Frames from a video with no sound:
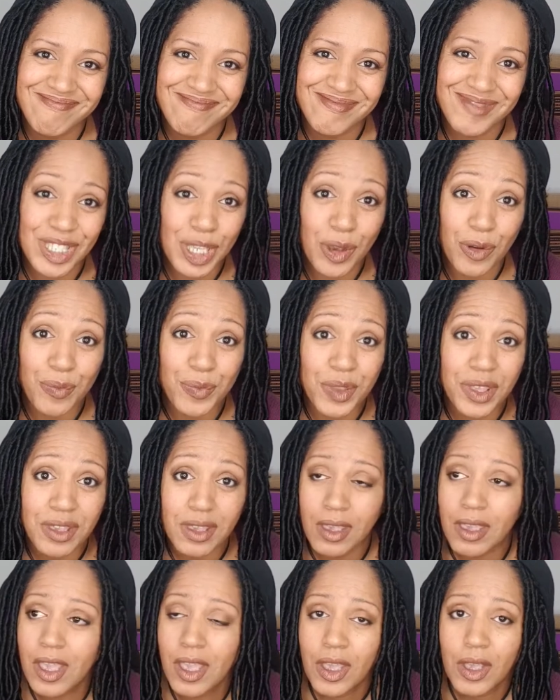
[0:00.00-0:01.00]
So,
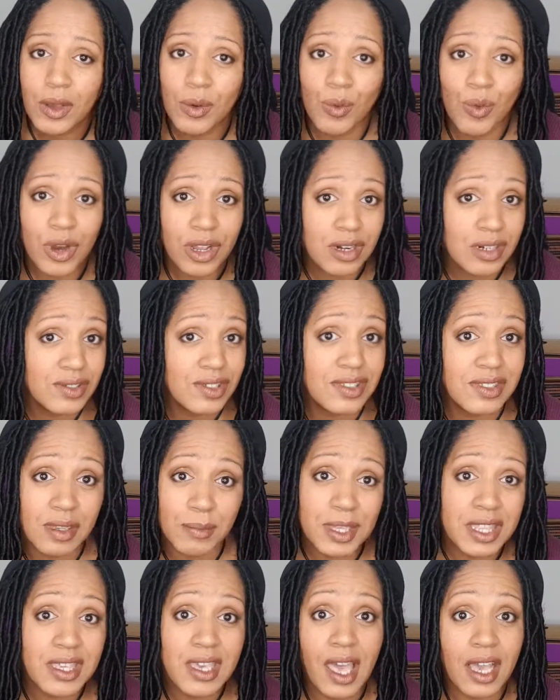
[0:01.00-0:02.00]
what are
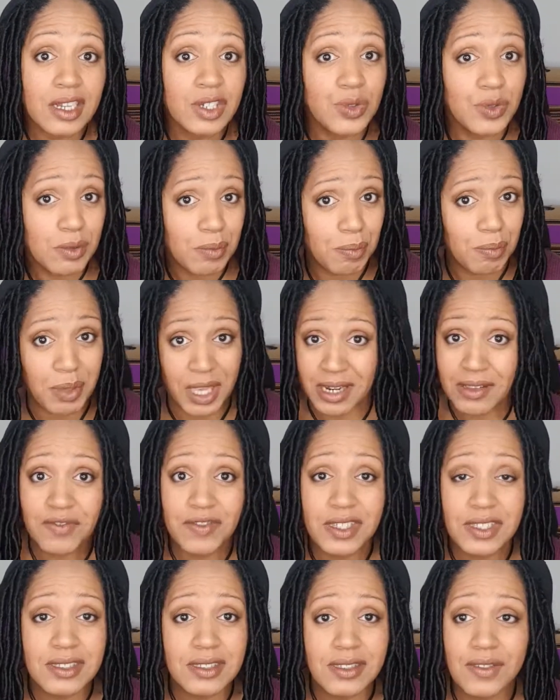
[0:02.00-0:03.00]
some of the actual
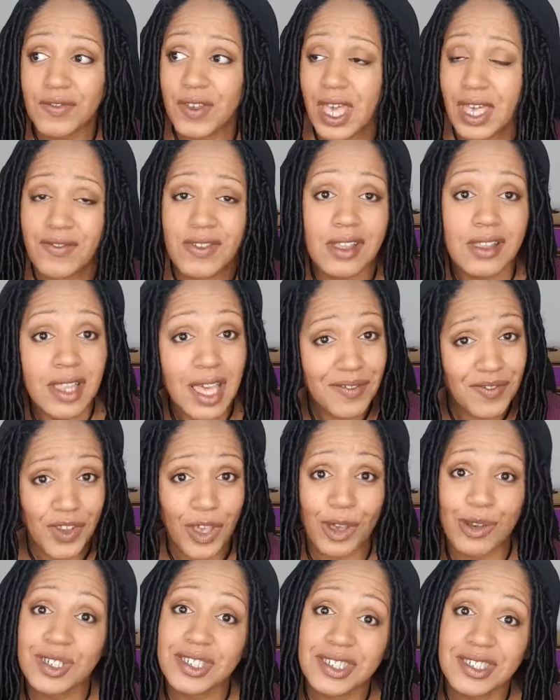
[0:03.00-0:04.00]
benefits of having a life
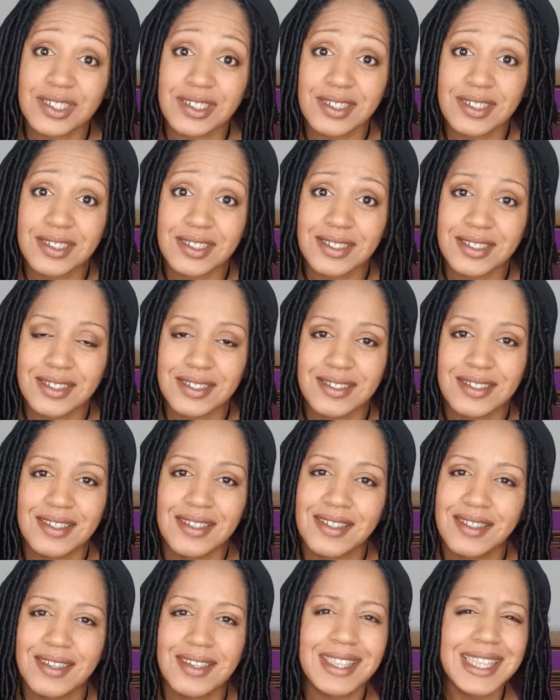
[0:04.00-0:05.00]
coach?
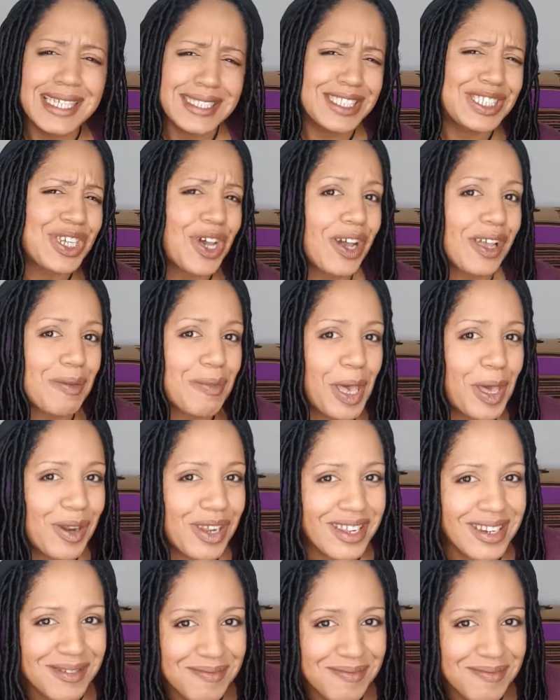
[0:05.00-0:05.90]
Let's talk about it.